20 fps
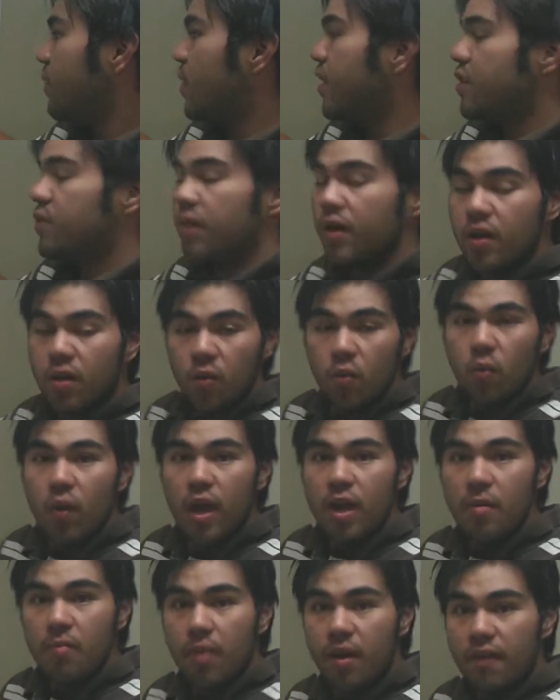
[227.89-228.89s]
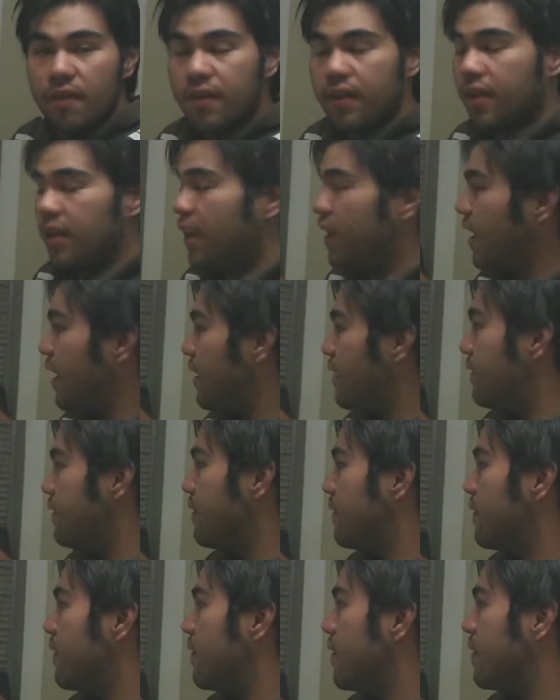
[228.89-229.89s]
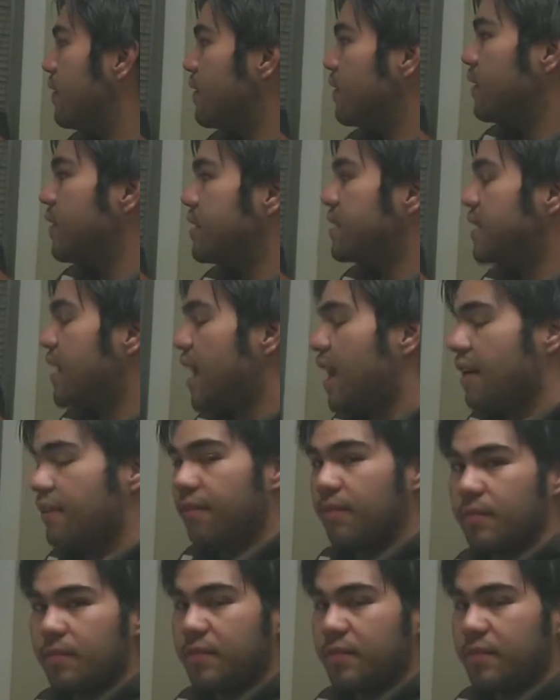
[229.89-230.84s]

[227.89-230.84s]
which is written right above the staff,